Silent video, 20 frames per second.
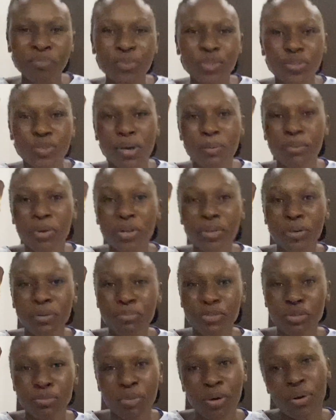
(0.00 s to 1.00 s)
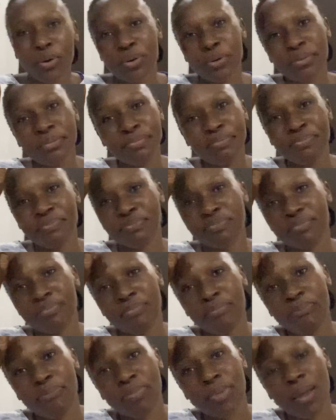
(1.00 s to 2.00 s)
So I'm going home tomorrow,
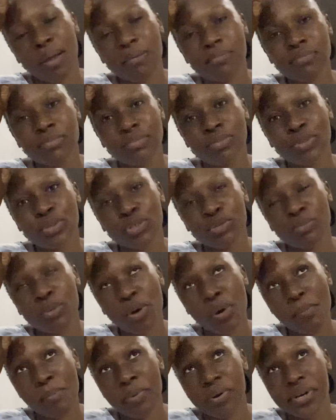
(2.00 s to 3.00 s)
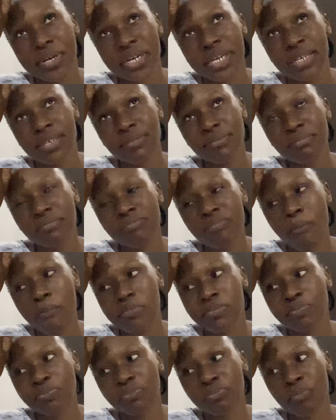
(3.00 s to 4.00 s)
tomorrow morning.
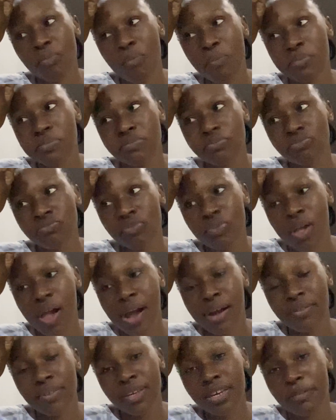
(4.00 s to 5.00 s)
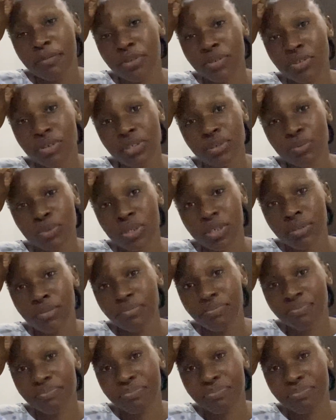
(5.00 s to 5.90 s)
I think I've been doing well.